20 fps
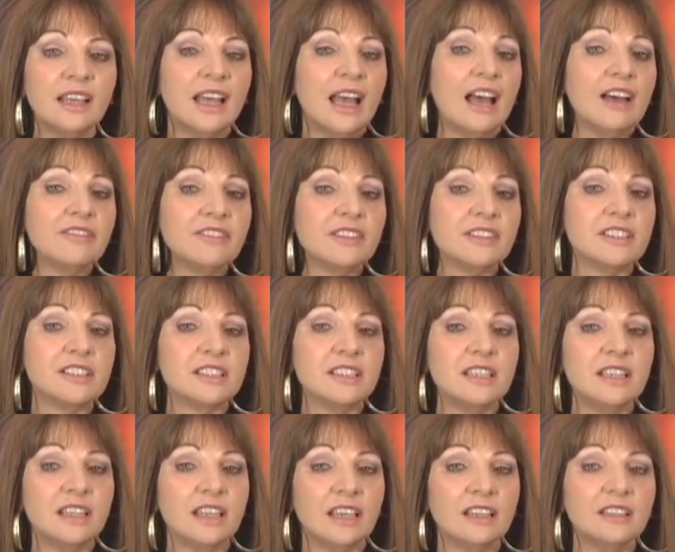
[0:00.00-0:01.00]
After
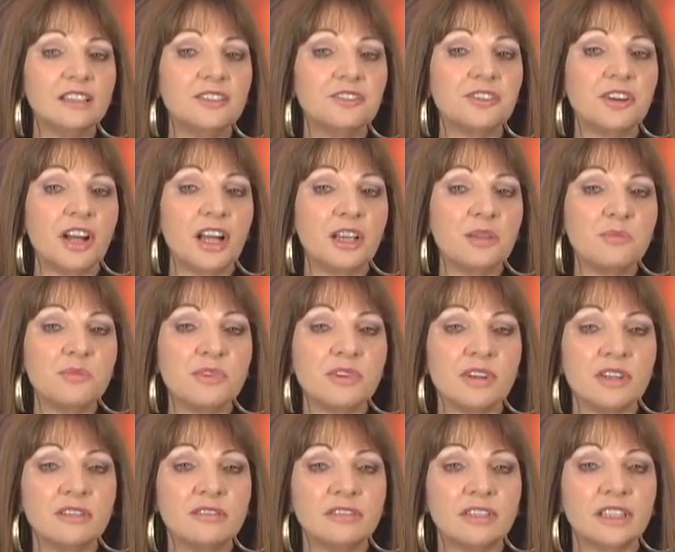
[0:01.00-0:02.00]
sitting at the drawing
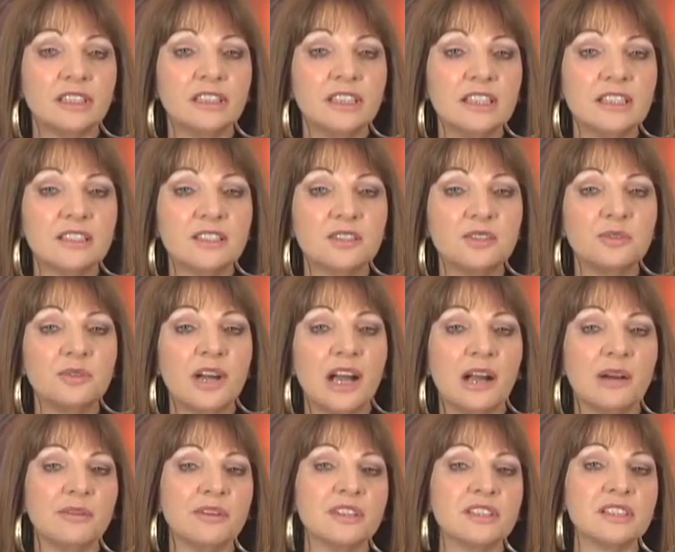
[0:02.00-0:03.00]
board for at least 2
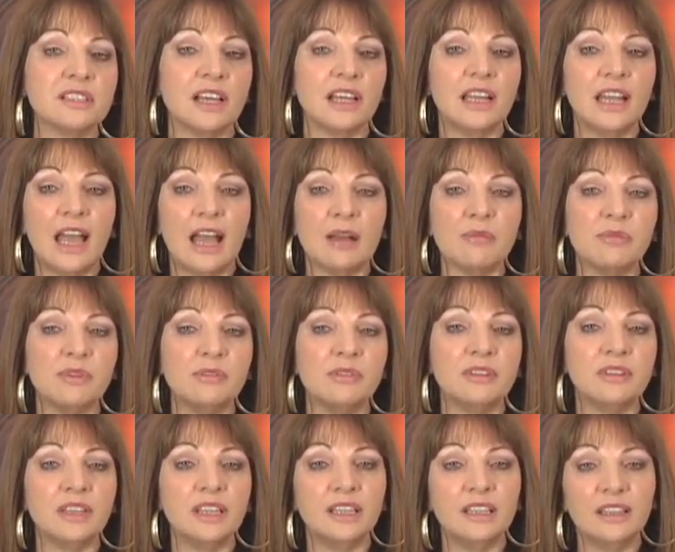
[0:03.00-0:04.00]
hours, unhappy
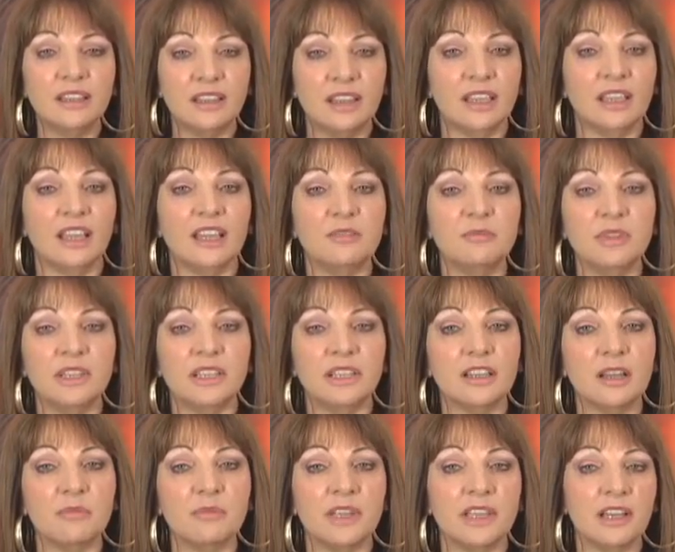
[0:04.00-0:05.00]
with anything I'd been
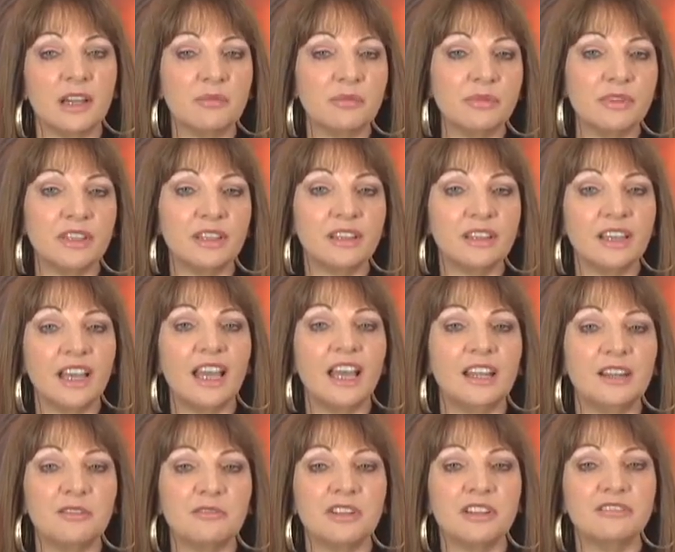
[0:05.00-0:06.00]
coming up with, I
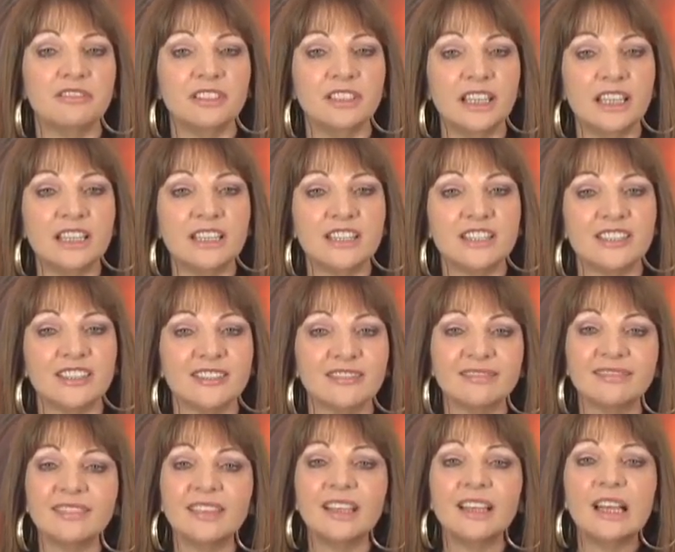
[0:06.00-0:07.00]
had a revelation.
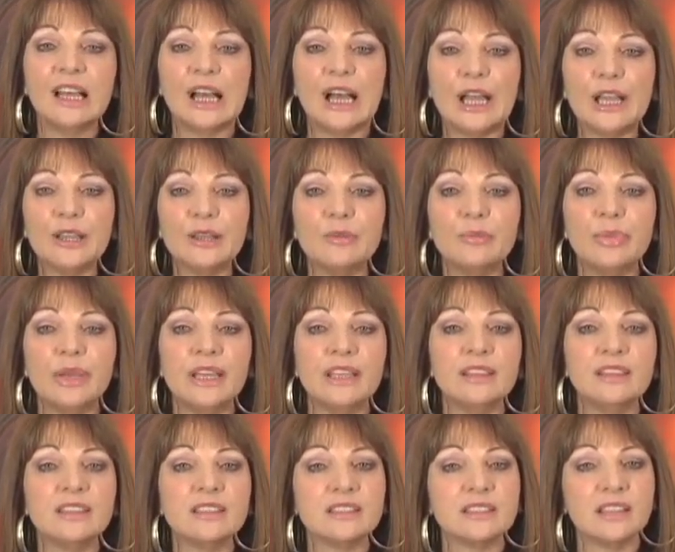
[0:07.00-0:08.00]
I could
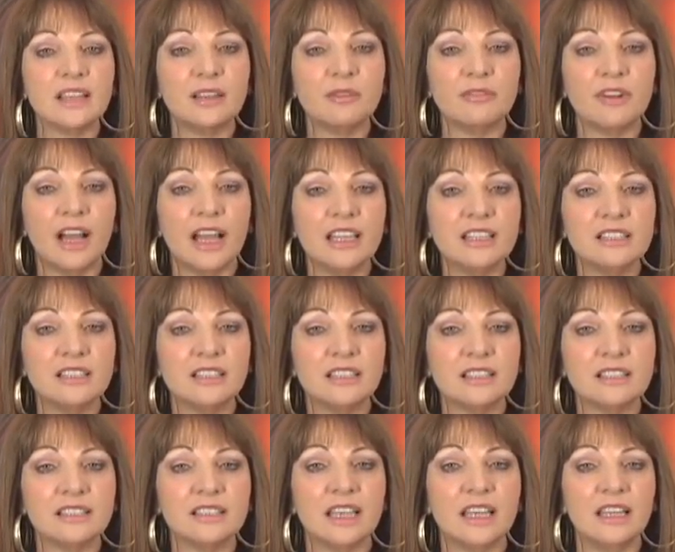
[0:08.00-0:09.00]
paint the sun rising
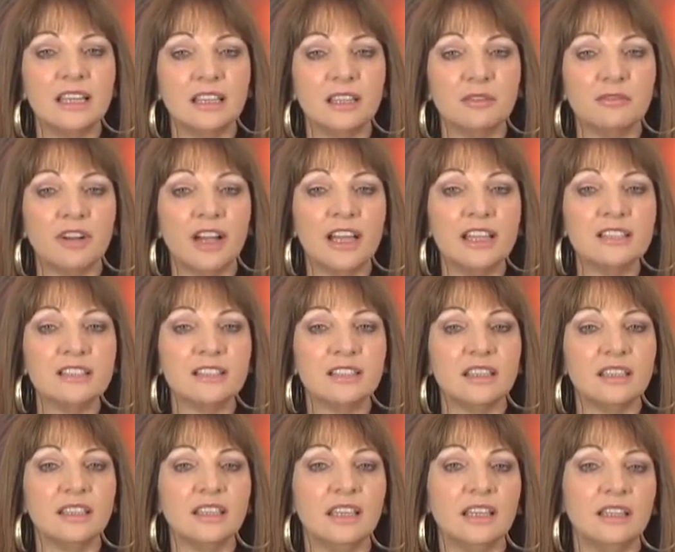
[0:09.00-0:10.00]
and setting and rising
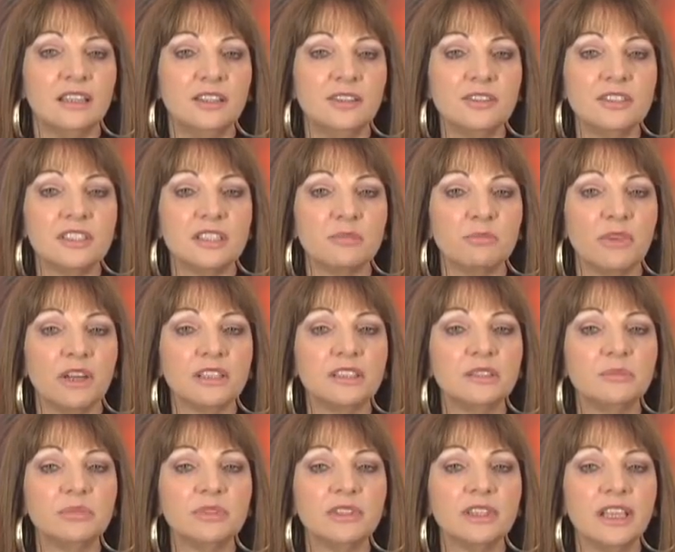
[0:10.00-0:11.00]
again using
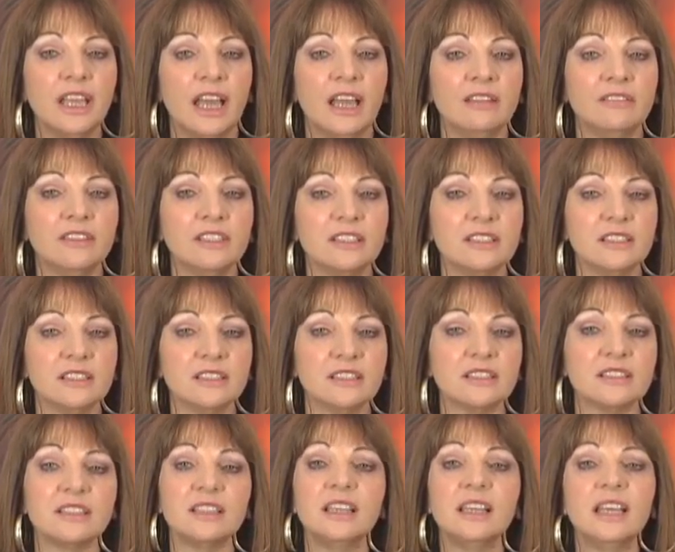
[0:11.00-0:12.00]
multiple
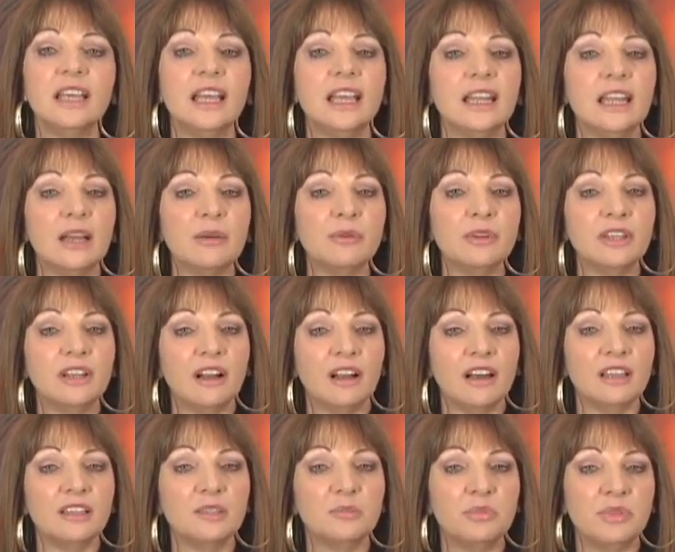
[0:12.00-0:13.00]
canvases, and I would
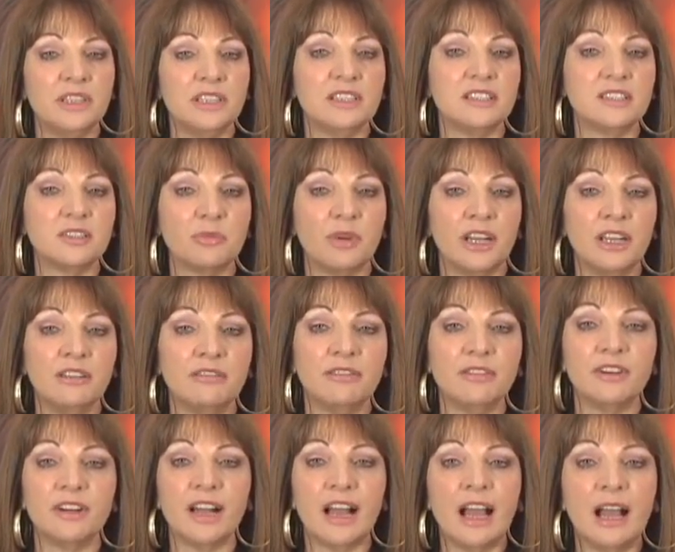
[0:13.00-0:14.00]
call the piece
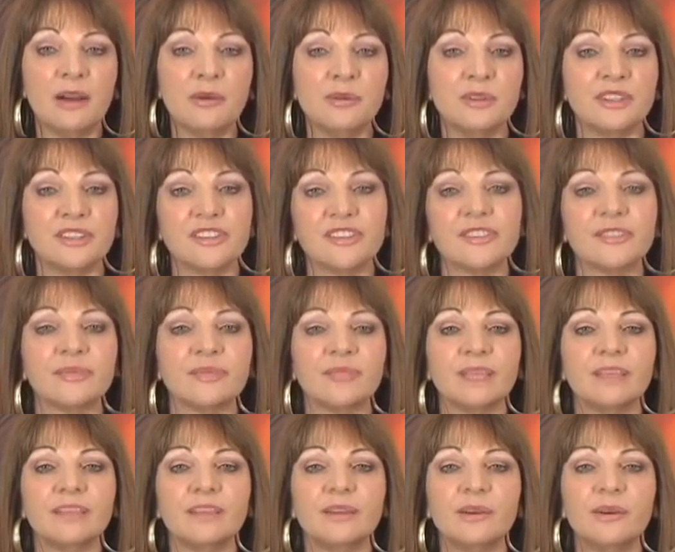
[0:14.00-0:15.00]
24 hours.
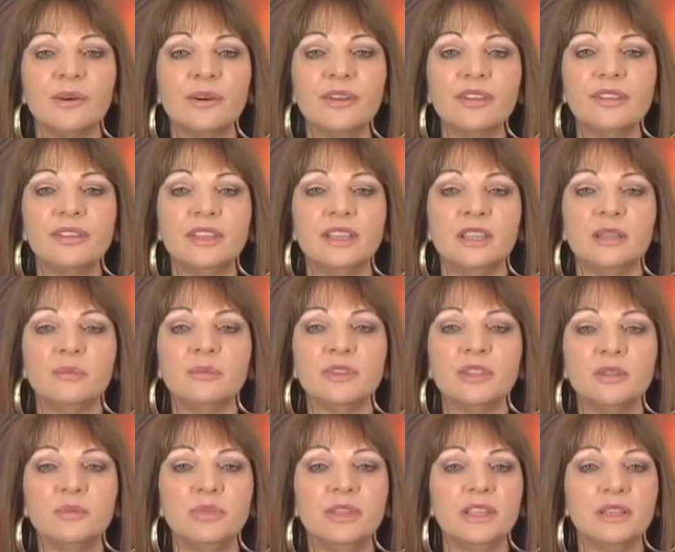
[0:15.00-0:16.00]
The whole theme
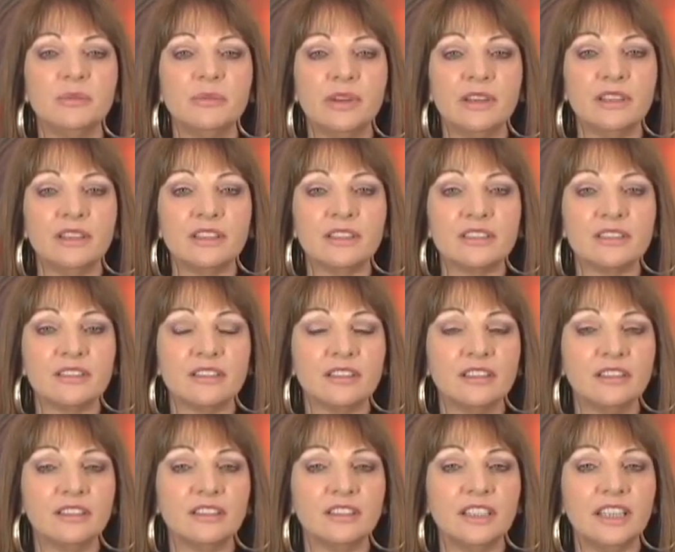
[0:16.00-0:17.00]
could be about the
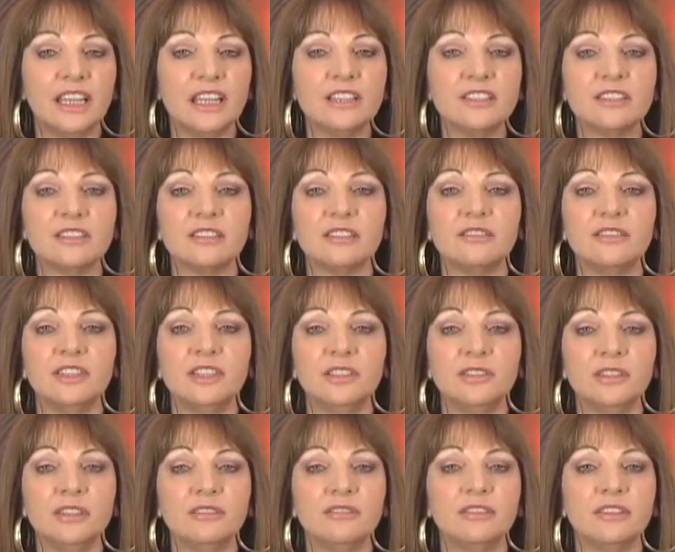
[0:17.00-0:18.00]
circular nature of the
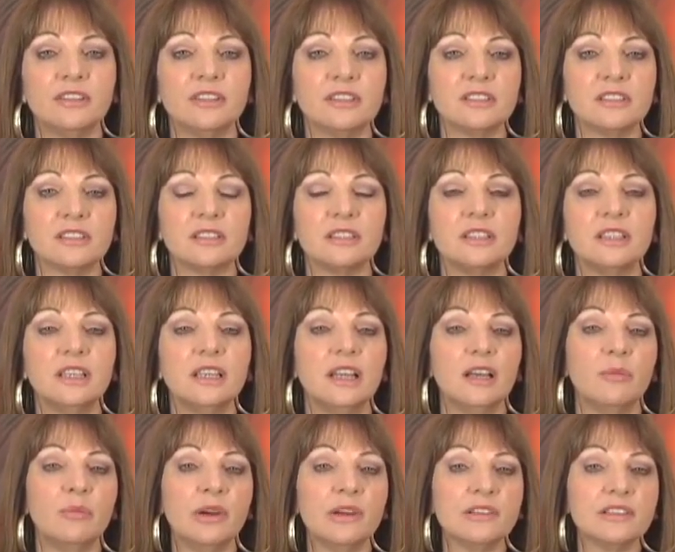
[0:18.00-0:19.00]
universe,
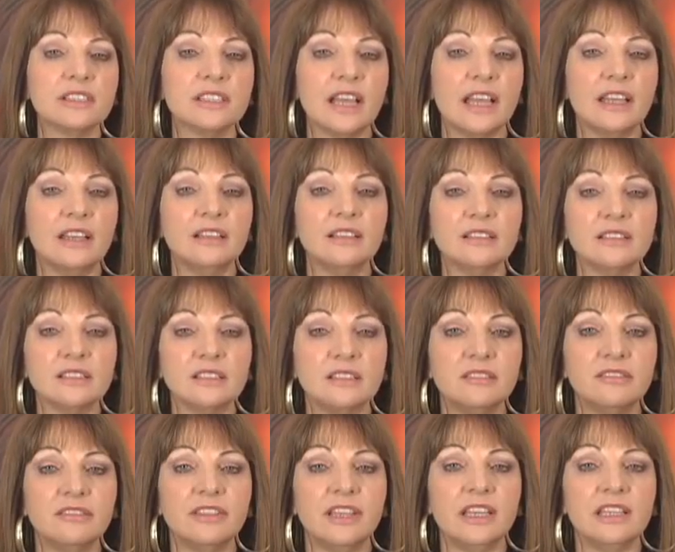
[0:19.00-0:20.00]
about cycles
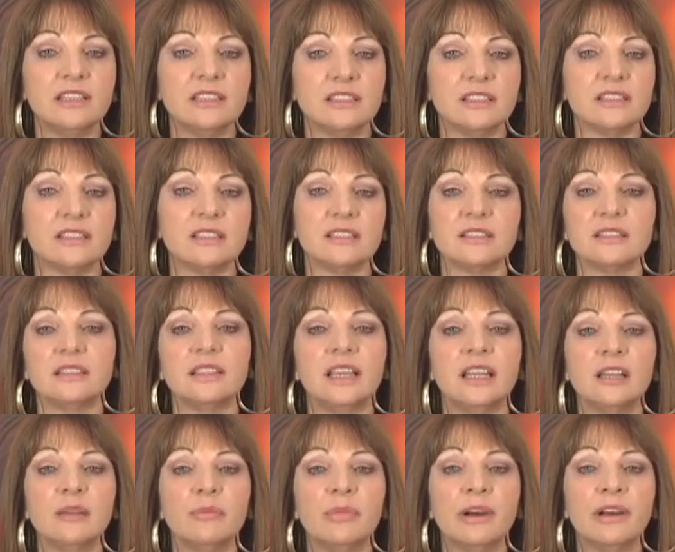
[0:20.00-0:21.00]
and phases,
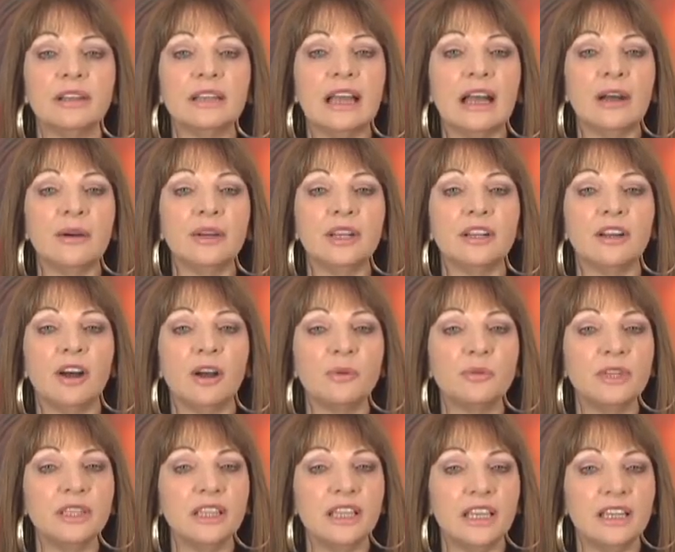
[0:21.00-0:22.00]
and about how it all
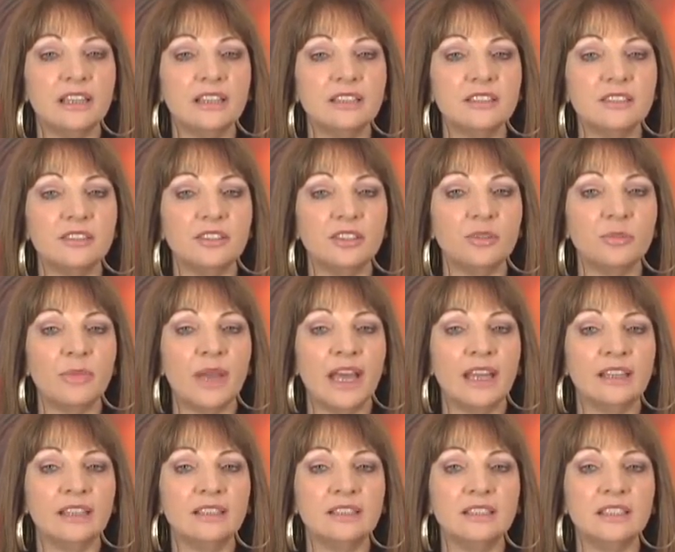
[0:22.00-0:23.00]
related to
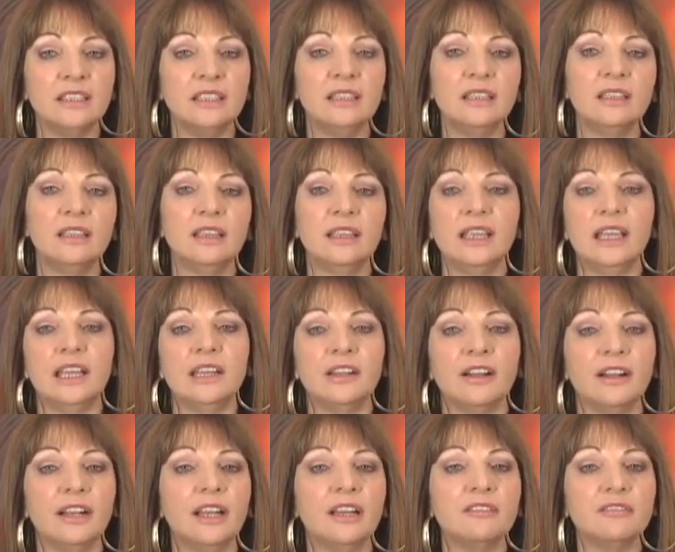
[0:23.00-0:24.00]
humanity and
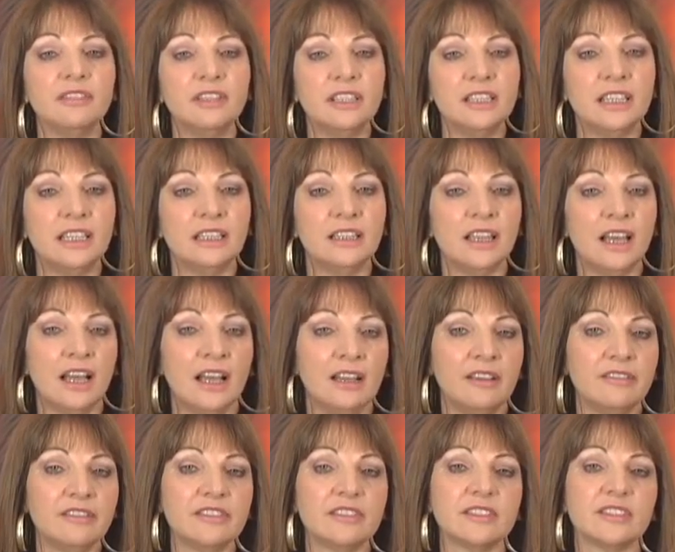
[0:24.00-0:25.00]
our everyday
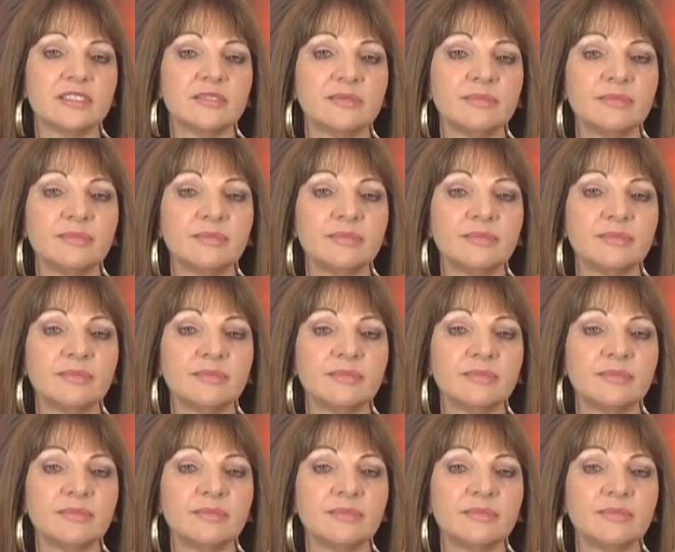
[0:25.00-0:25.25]
lives.